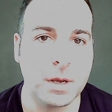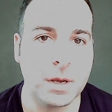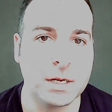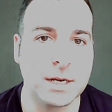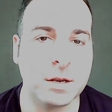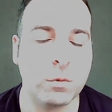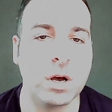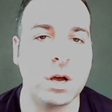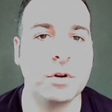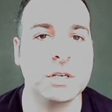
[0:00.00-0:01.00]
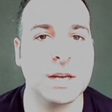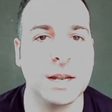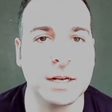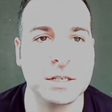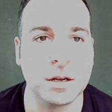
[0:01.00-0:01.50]
Exactly. Well, I've written a
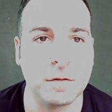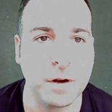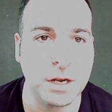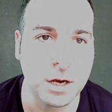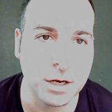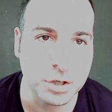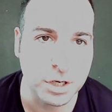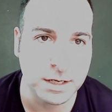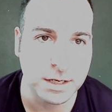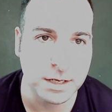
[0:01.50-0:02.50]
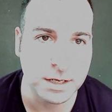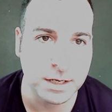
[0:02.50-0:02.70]
letter, a very urgent letter,